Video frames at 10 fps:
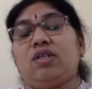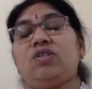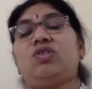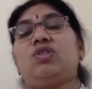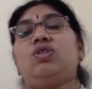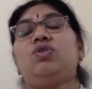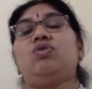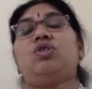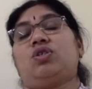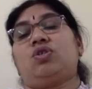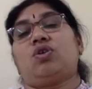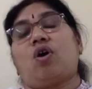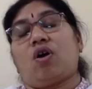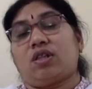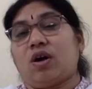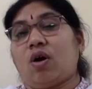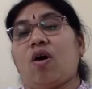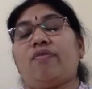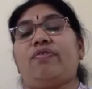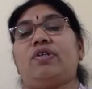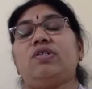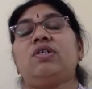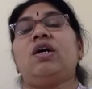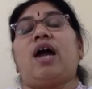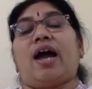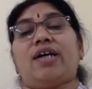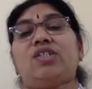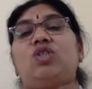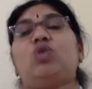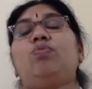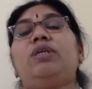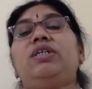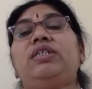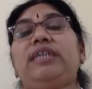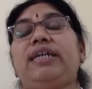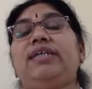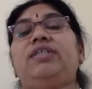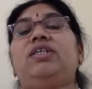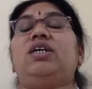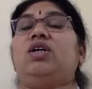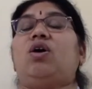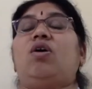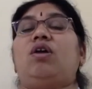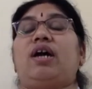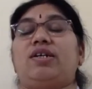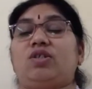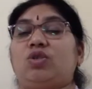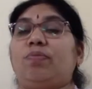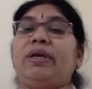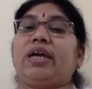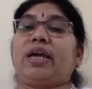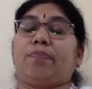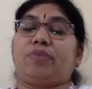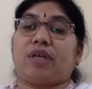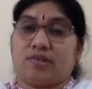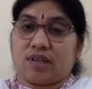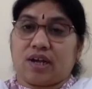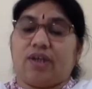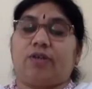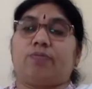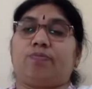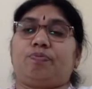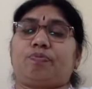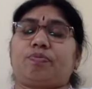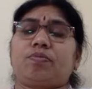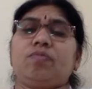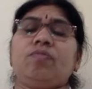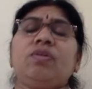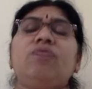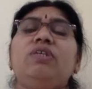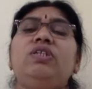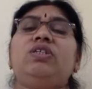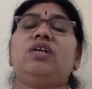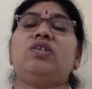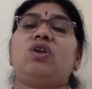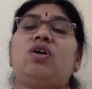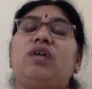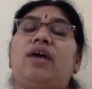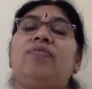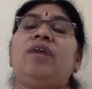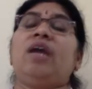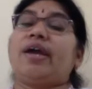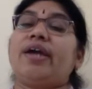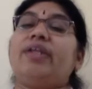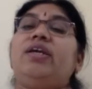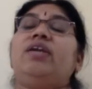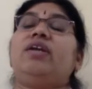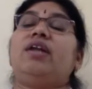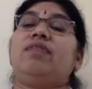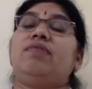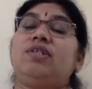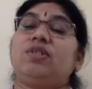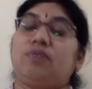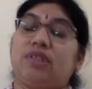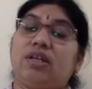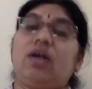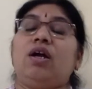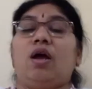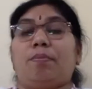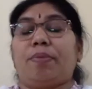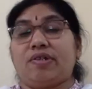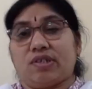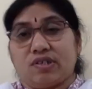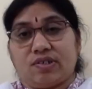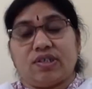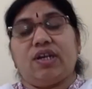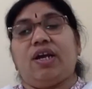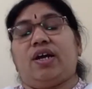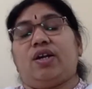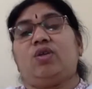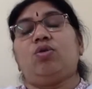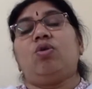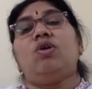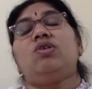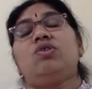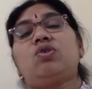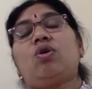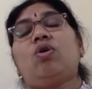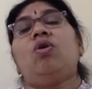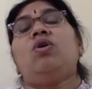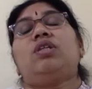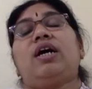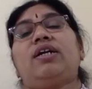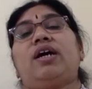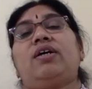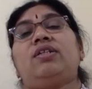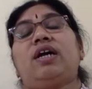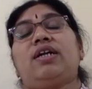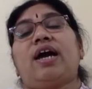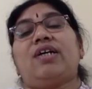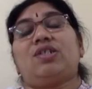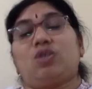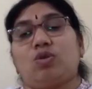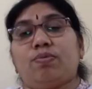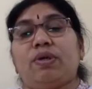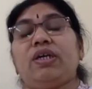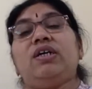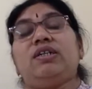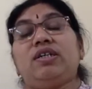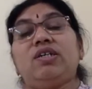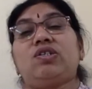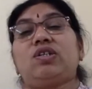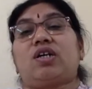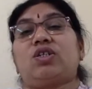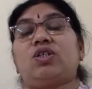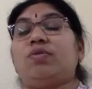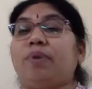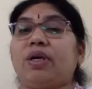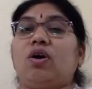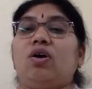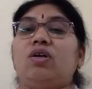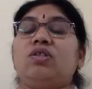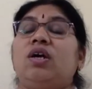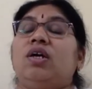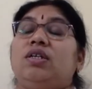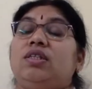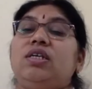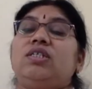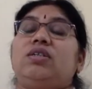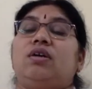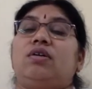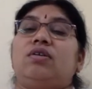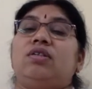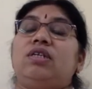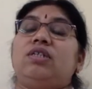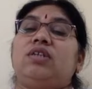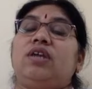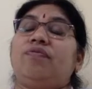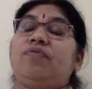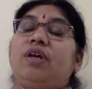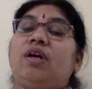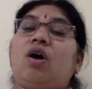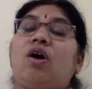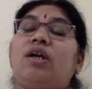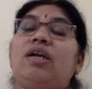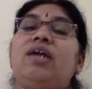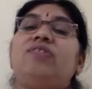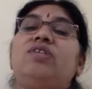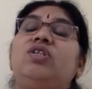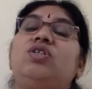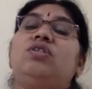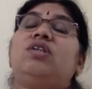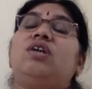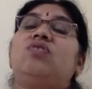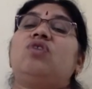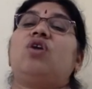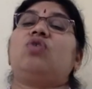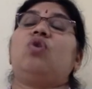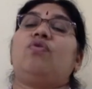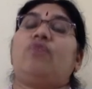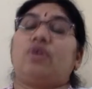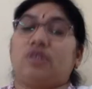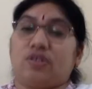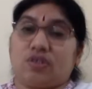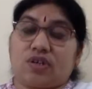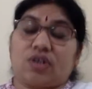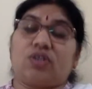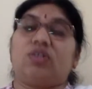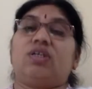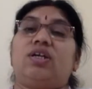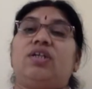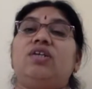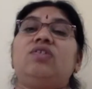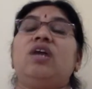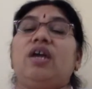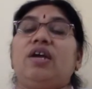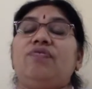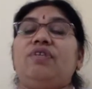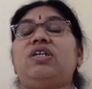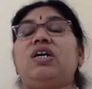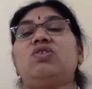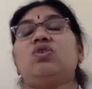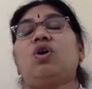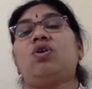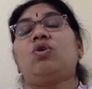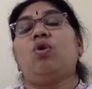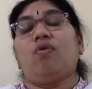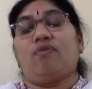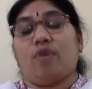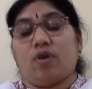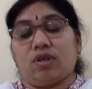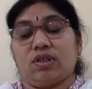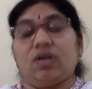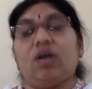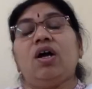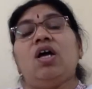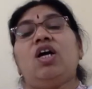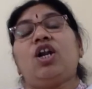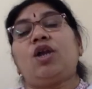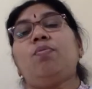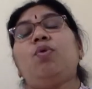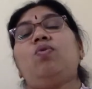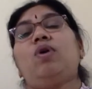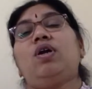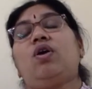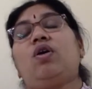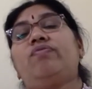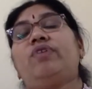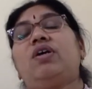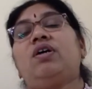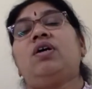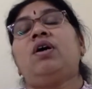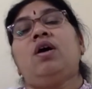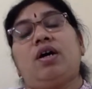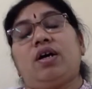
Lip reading: institution or the office, has to be deleted or has to be kept aside, which does not have any relevance with the present scenario. So that has to be destruction, because this if the organization does not go for destruction, that is, if it does not go for the removal of the